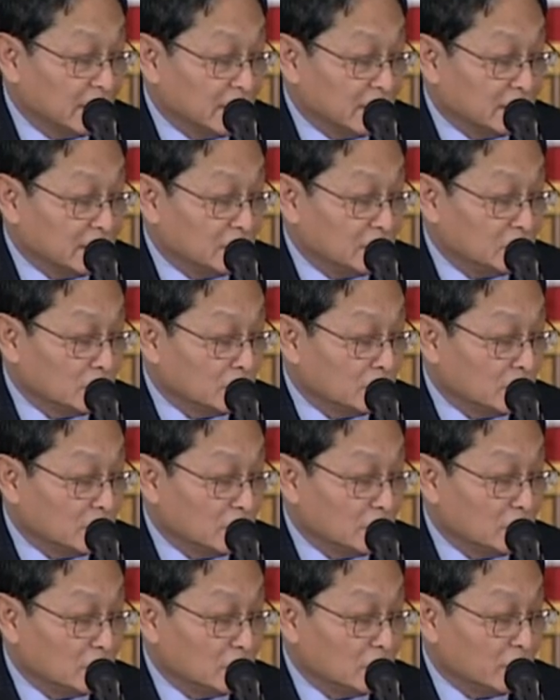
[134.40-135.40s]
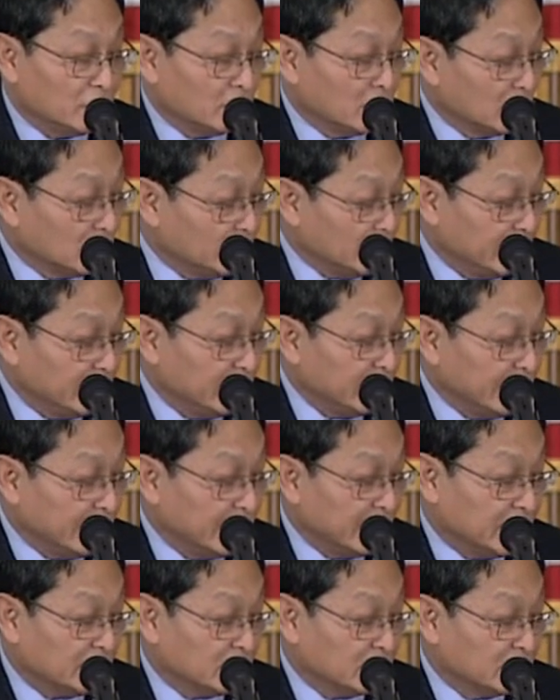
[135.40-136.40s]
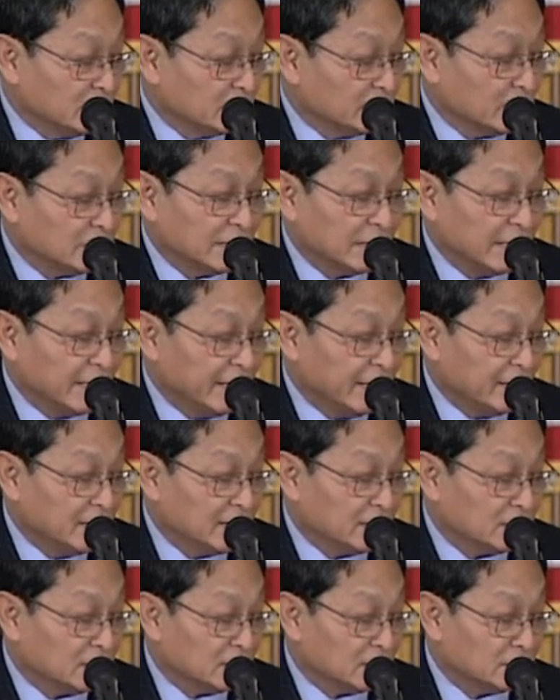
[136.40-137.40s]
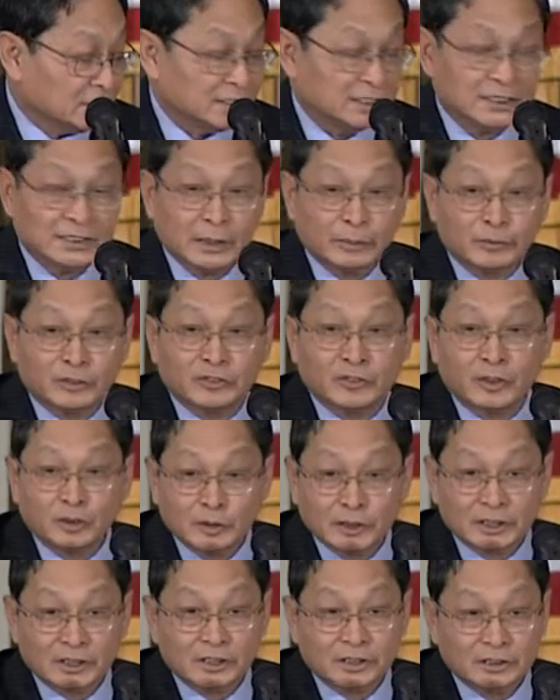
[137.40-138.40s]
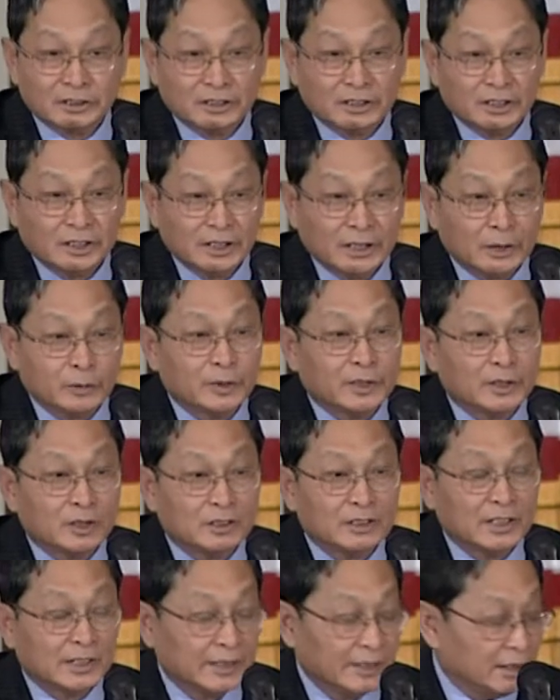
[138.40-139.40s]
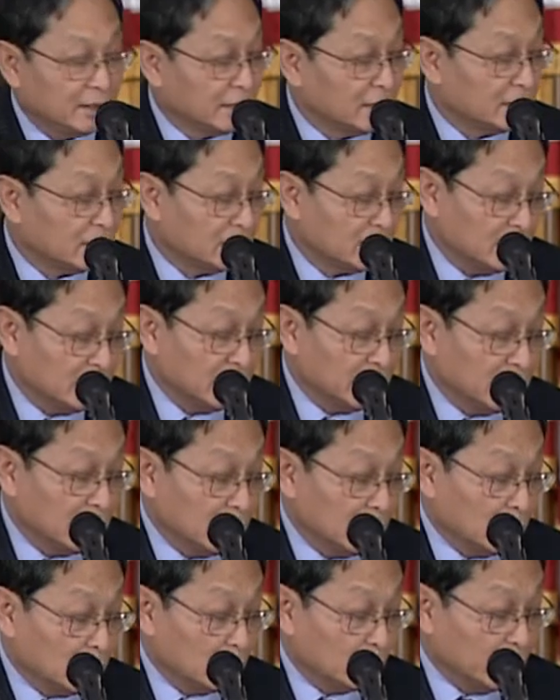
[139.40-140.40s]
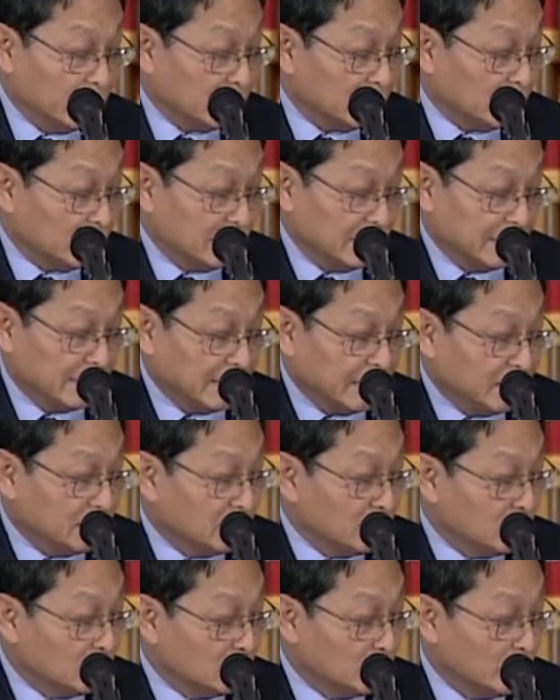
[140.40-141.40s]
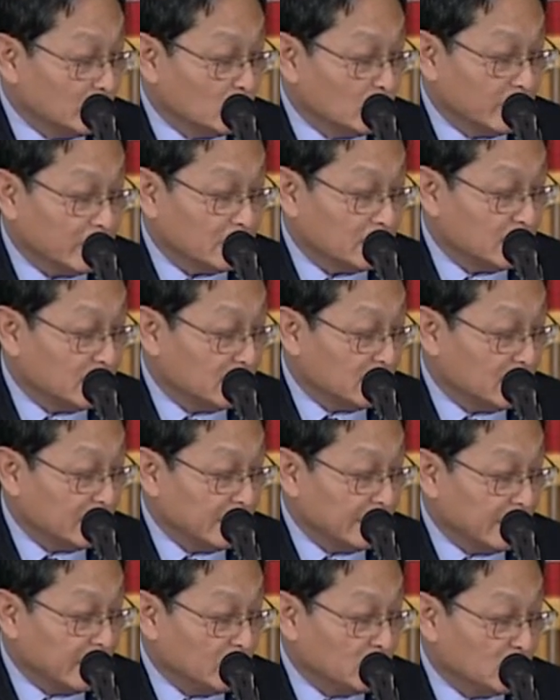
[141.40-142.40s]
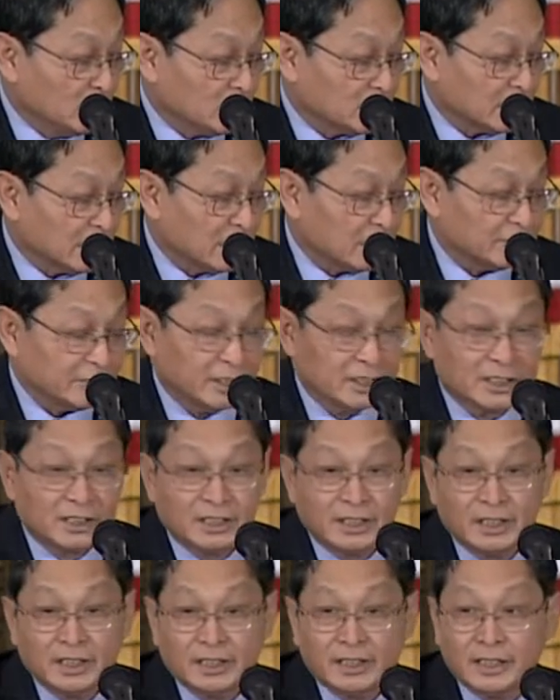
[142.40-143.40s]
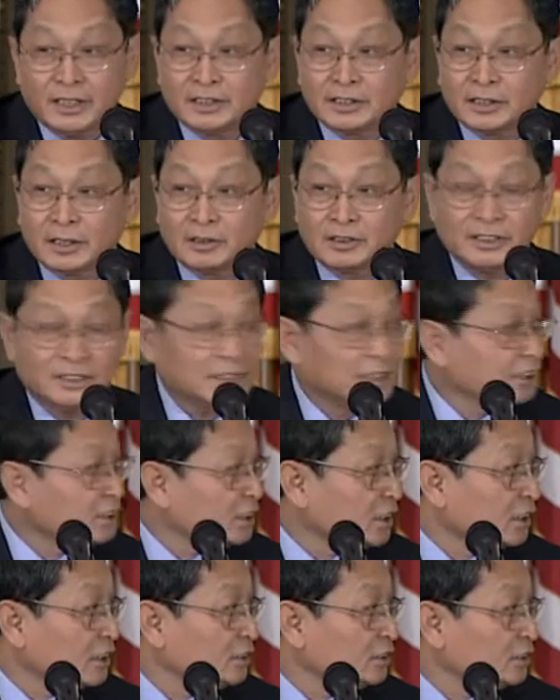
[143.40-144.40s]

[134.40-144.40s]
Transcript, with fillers: This should not be an excuse for delaying necessary steps forward, and we're not delaying it. But neither do we want a Yugoslavia in Southeast Asia.